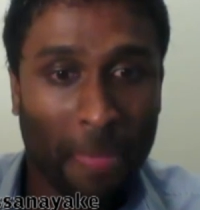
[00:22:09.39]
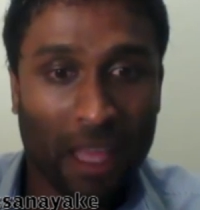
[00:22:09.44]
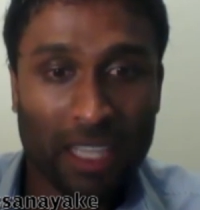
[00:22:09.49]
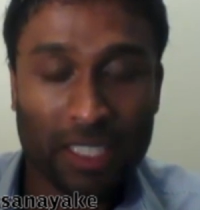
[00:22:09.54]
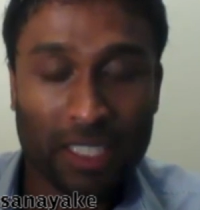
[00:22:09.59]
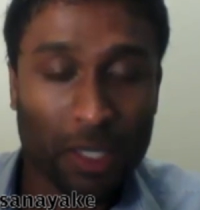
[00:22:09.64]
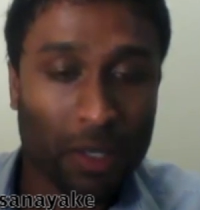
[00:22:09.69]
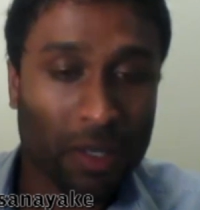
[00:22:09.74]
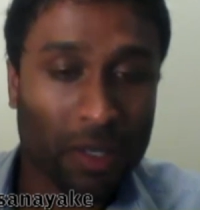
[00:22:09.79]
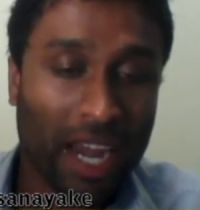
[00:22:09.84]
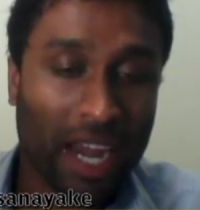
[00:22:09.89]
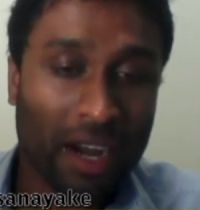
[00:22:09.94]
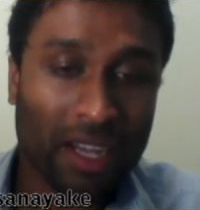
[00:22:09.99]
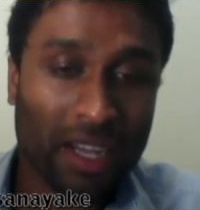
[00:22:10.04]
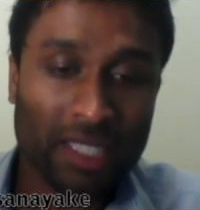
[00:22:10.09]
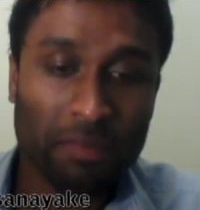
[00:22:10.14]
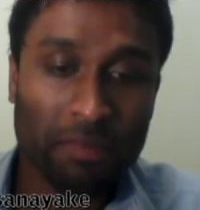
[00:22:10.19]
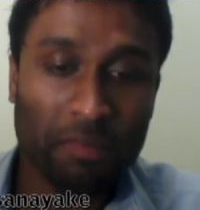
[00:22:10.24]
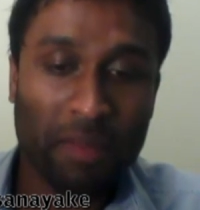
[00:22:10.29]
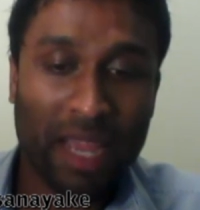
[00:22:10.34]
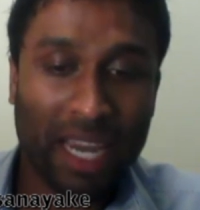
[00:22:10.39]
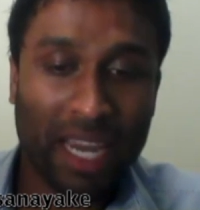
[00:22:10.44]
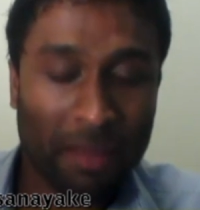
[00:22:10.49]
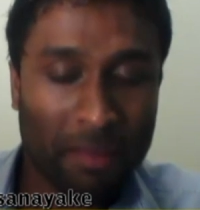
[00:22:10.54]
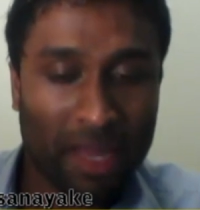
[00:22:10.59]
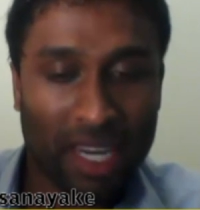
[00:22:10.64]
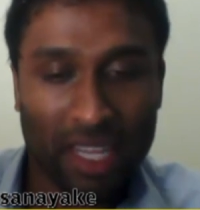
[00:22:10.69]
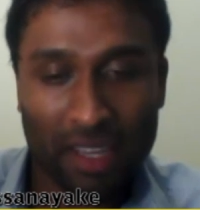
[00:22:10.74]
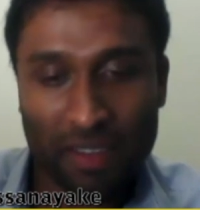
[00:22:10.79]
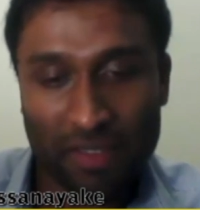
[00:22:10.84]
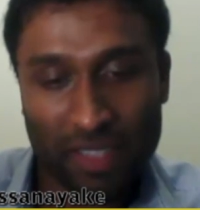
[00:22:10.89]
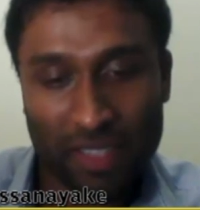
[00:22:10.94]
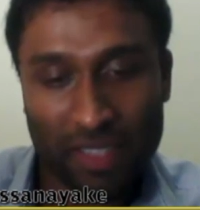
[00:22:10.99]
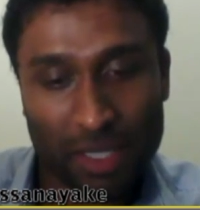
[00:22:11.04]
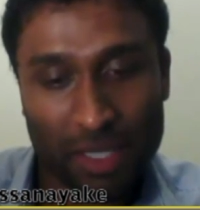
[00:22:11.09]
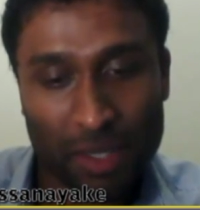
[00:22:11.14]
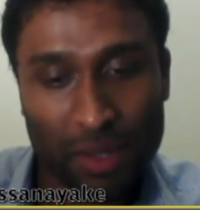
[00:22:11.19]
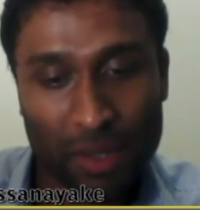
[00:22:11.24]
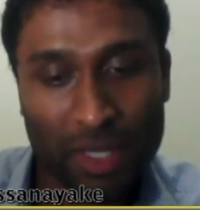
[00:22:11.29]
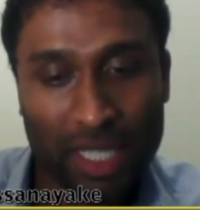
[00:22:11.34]
So there are many, many of these
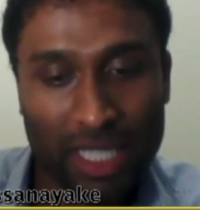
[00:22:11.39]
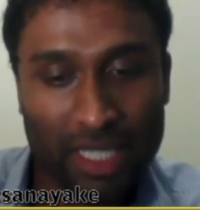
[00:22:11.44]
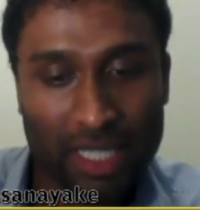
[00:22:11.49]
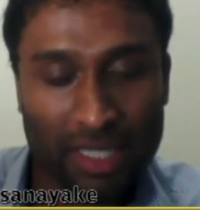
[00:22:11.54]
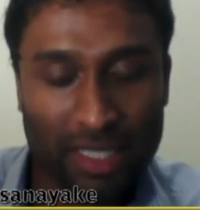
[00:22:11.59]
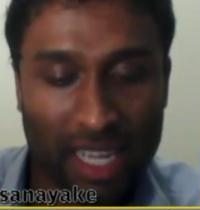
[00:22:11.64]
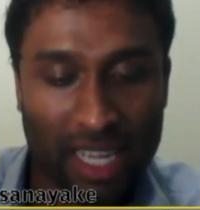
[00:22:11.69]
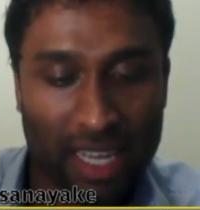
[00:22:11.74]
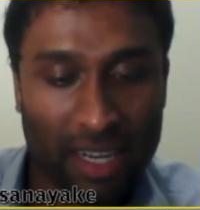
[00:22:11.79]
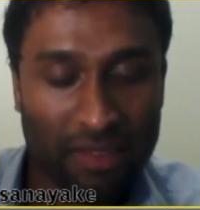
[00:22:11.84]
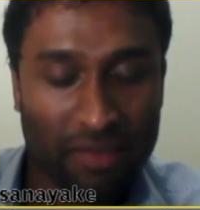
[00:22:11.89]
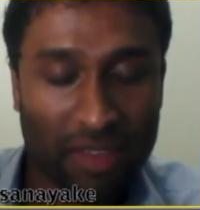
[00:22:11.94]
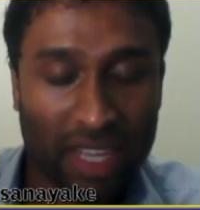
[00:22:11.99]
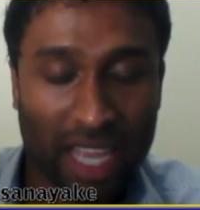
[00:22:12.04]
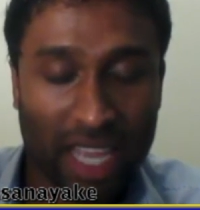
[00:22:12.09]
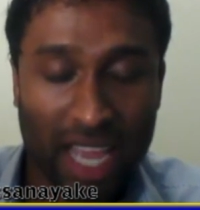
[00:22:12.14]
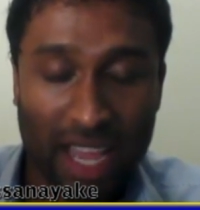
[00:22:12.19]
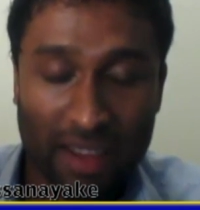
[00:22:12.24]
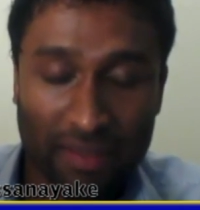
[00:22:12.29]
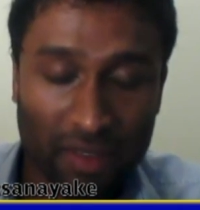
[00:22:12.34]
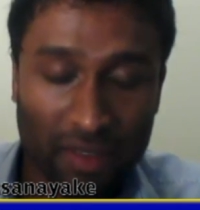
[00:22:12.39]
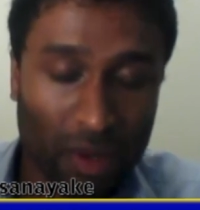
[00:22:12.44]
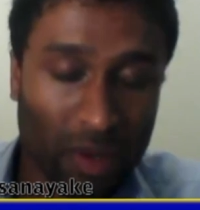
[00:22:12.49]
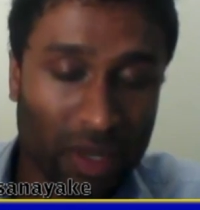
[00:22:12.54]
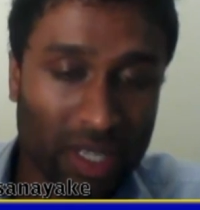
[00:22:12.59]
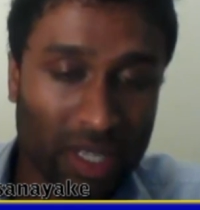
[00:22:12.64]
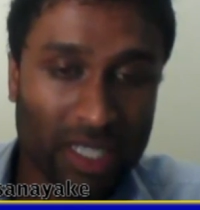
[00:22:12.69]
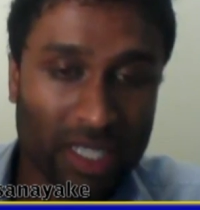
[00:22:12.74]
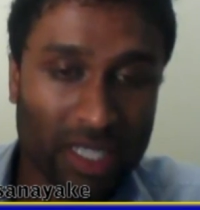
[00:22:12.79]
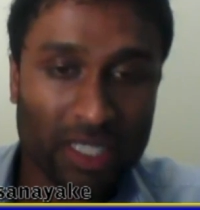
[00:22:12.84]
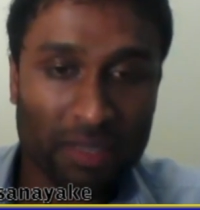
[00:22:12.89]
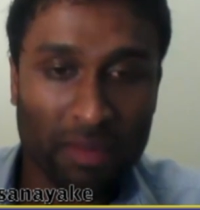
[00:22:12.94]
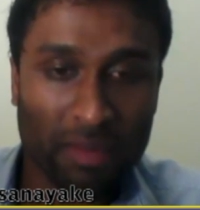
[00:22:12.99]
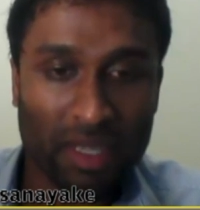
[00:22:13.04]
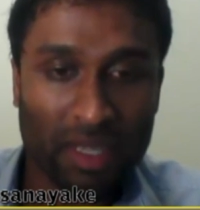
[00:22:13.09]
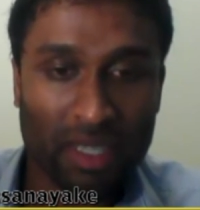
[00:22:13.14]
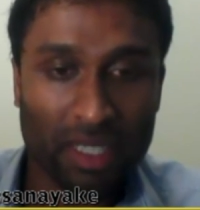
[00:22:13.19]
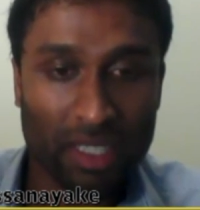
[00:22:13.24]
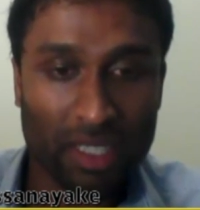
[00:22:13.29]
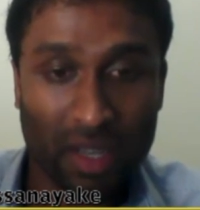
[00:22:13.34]
stories, and we have lawyers,
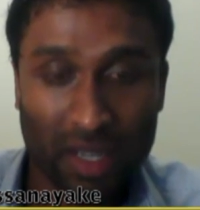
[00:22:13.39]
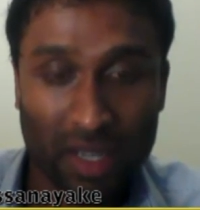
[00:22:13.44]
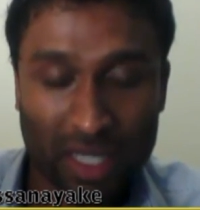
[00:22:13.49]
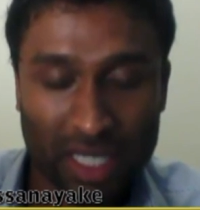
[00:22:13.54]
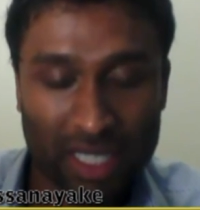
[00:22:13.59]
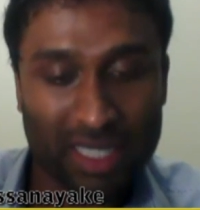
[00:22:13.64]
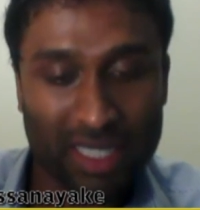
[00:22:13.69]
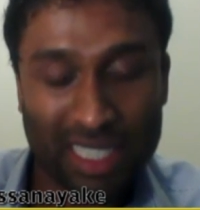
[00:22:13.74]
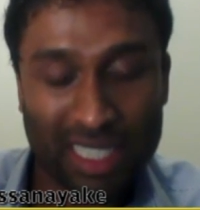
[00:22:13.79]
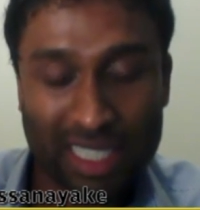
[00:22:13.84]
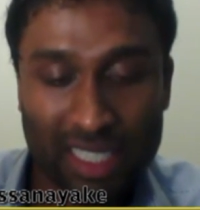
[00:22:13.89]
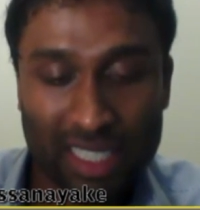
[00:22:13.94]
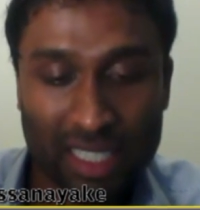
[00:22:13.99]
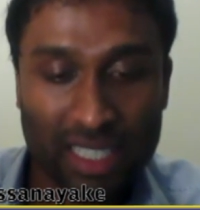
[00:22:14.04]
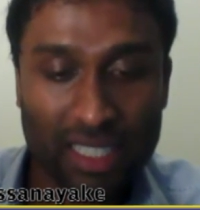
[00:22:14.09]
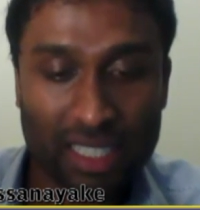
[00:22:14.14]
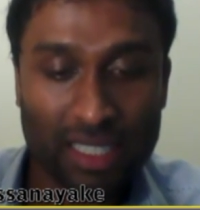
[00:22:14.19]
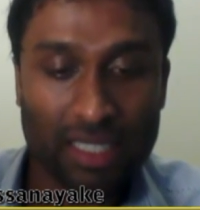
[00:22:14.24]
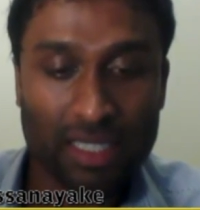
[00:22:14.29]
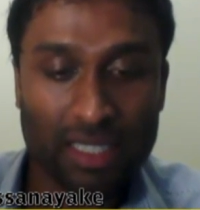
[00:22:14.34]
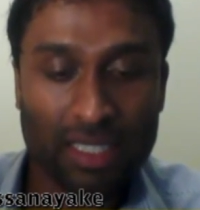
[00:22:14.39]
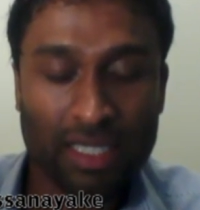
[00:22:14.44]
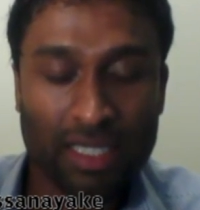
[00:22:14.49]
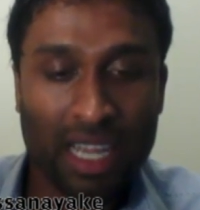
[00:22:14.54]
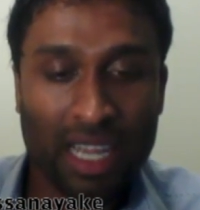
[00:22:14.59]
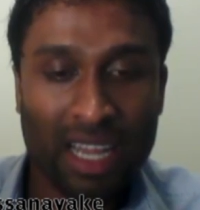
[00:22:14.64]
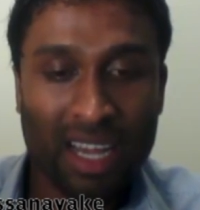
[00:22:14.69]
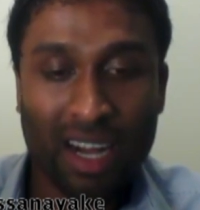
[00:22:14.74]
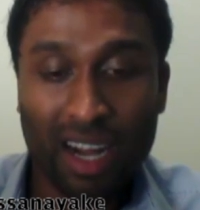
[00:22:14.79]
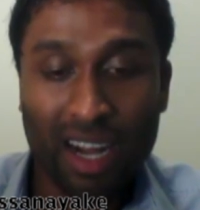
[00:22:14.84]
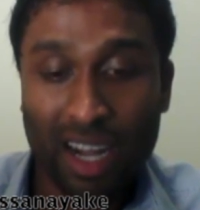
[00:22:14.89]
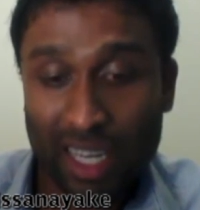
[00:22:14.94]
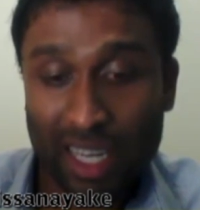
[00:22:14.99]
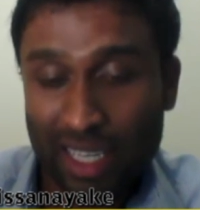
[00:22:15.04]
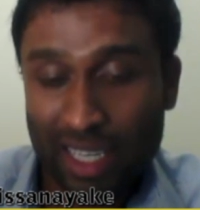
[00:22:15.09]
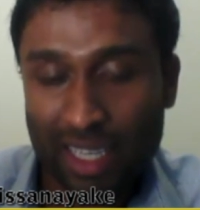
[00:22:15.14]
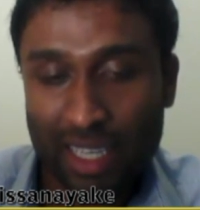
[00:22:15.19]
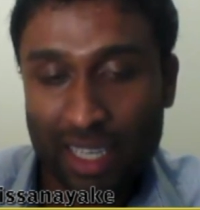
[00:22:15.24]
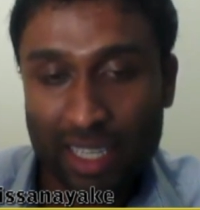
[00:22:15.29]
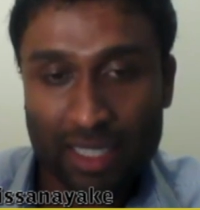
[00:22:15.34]
doctors, engineers,
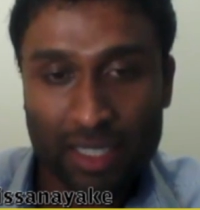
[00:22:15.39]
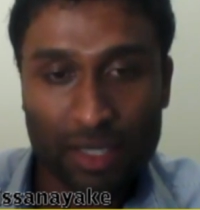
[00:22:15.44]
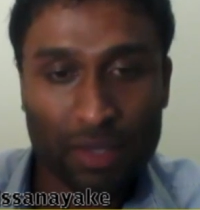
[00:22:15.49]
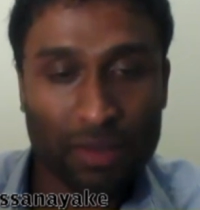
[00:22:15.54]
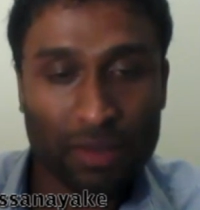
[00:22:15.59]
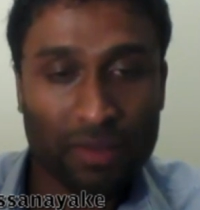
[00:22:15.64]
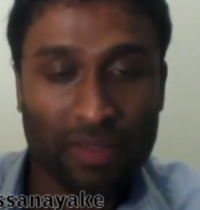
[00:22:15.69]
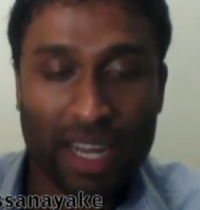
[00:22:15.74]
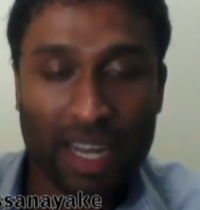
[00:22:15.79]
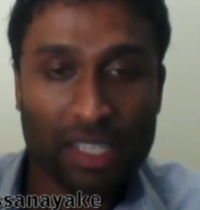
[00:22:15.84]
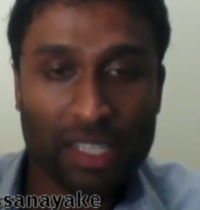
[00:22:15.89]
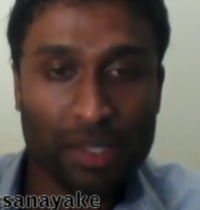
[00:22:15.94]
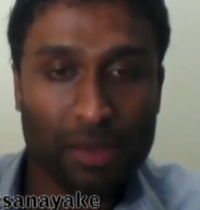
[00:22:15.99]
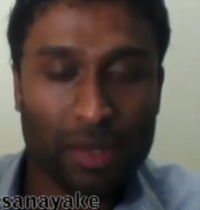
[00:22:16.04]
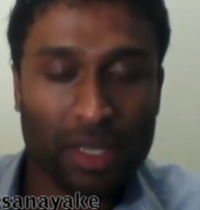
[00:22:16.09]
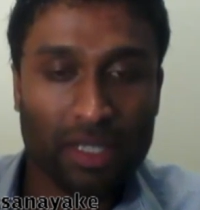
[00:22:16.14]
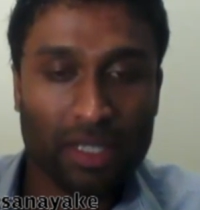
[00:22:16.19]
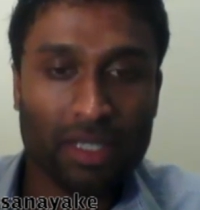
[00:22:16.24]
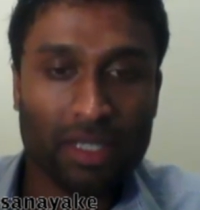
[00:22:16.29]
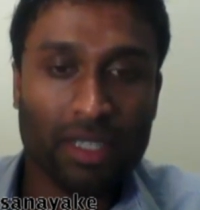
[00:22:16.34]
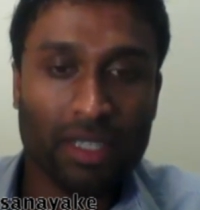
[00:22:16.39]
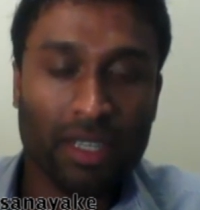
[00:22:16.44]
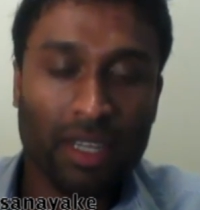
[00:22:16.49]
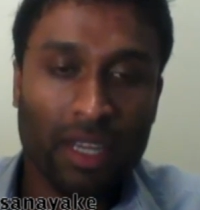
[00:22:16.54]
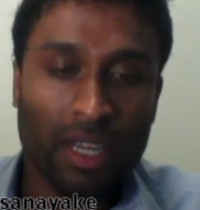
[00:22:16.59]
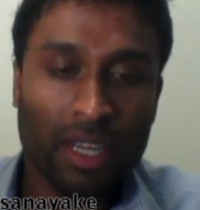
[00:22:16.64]
architects who graduated.